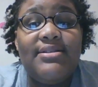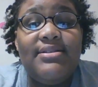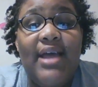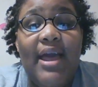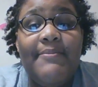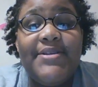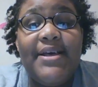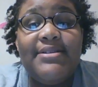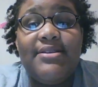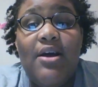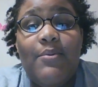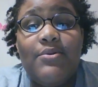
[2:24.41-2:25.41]

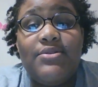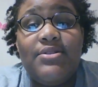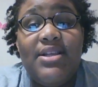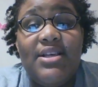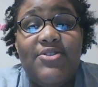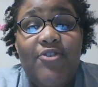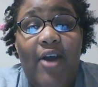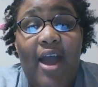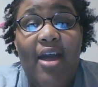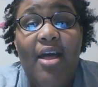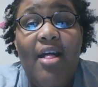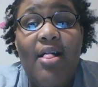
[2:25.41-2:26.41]
same-sex couples this right,